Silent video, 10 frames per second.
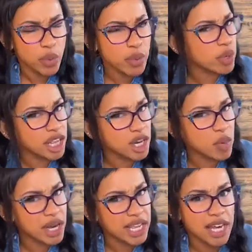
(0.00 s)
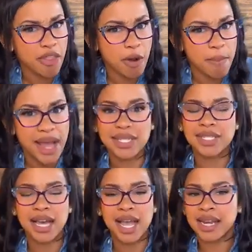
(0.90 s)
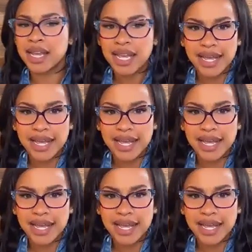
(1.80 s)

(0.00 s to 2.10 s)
we really don't want to get on their bad side.